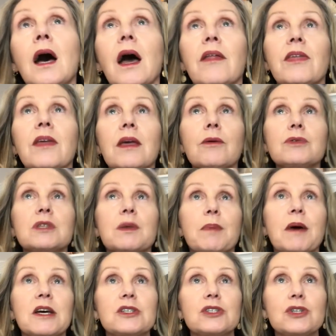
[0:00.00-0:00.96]
I think it was
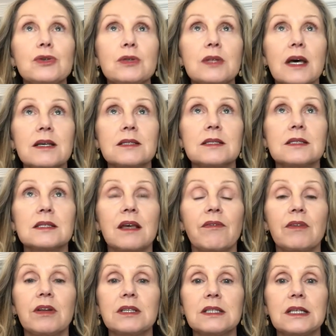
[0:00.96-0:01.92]
about
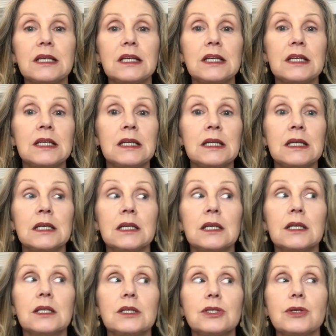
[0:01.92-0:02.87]
2017,
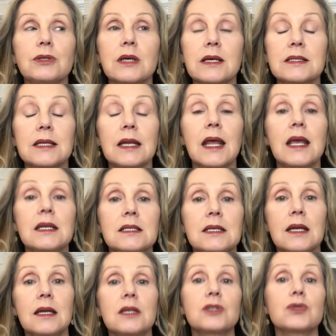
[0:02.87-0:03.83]

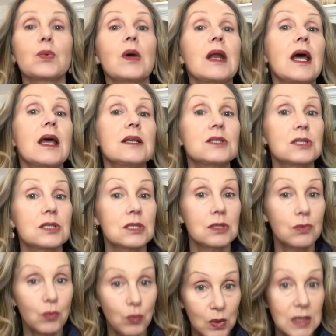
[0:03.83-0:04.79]
2018 is when I
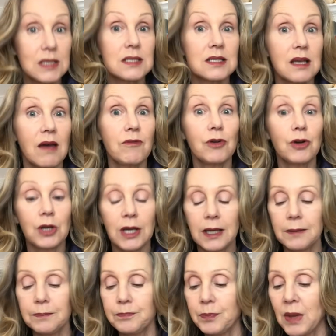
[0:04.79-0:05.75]
rediscovered
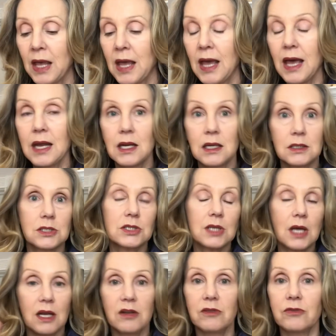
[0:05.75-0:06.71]
it, and it just
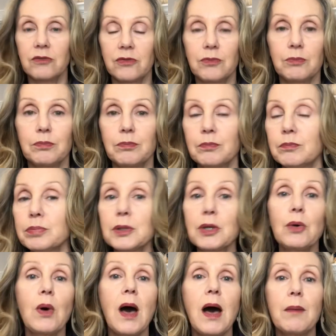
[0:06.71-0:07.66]
kind of
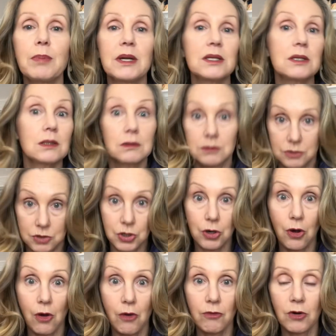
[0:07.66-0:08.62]
blew up and
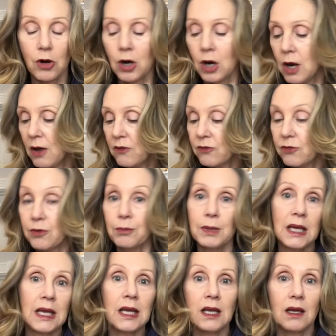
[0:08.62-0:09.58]
took over for
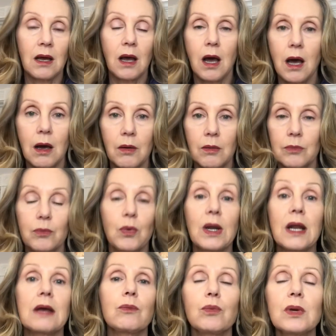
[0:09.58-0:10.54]
me. Um,
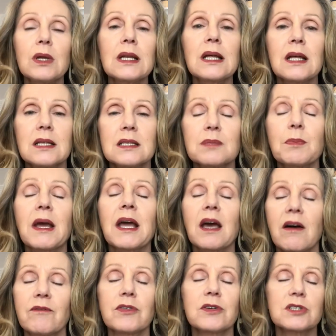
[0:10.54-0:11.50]
what I really, it's my
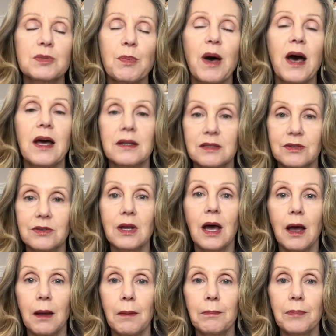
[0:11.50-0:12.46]
comfort spot.
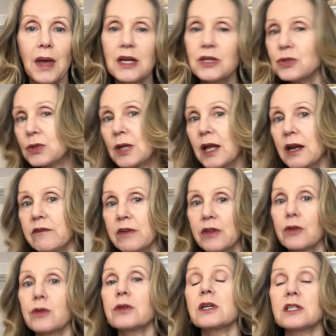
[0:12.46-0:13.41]
Um, I do a lot of
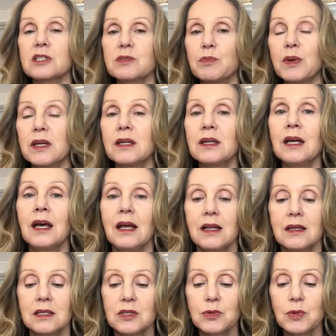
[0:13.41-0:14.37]
other things, but
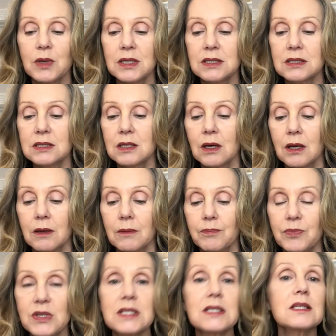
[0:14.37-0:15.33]
this one is the
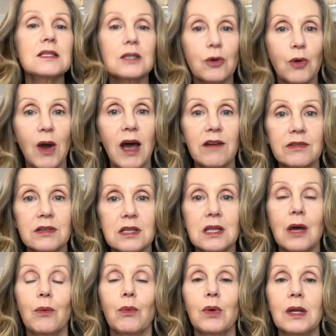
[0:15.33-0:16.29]
this is the craft
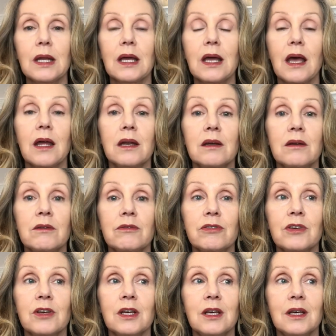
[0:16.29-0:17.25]
that really kind
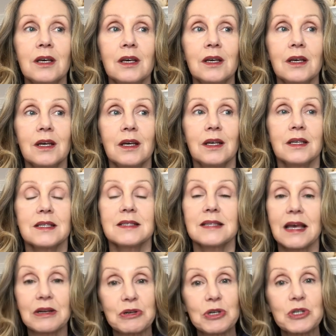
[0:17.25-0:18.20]
of
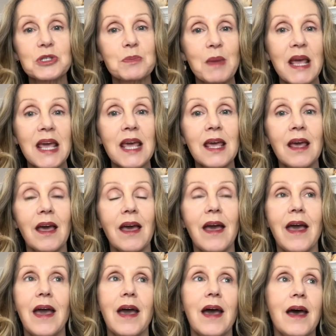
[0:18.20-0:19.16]
centers me
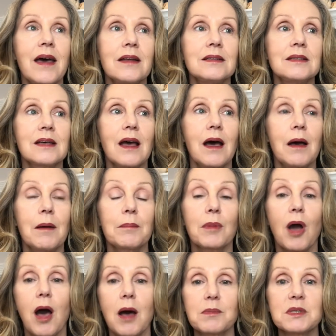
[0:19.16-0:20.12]
and um,
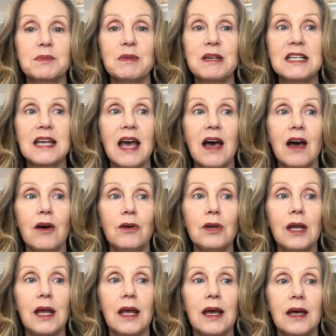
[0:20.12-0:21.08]
calms me
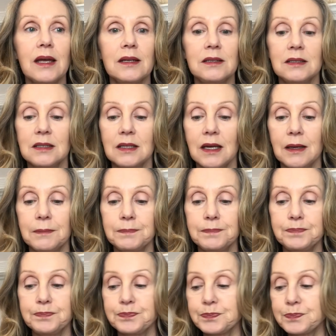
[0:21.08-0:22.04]
down and
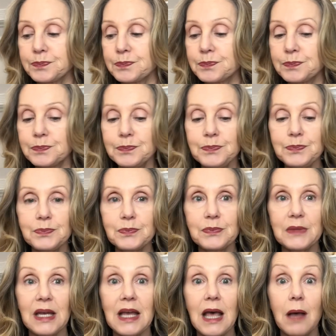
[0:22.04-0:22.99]
um,
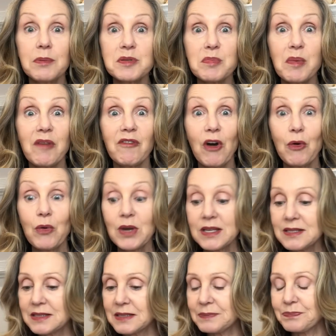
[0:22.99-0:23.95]
helps me
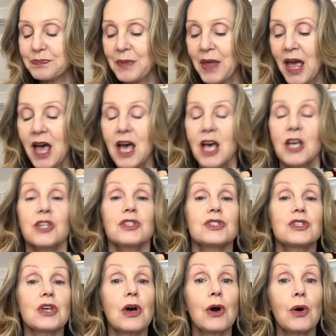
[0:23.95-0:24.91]
focus.
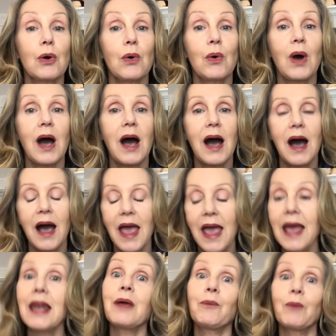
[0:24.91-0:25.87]
So,
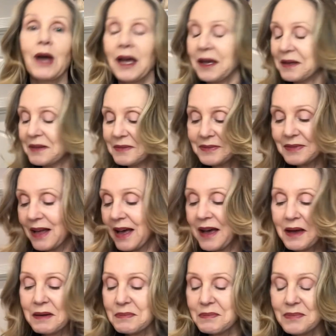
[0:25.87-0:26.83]
anyway,
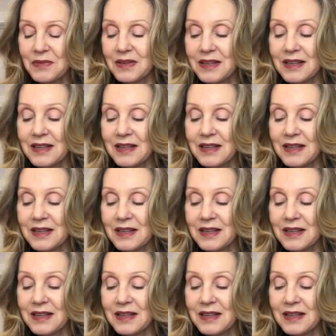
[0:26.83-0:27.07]
um,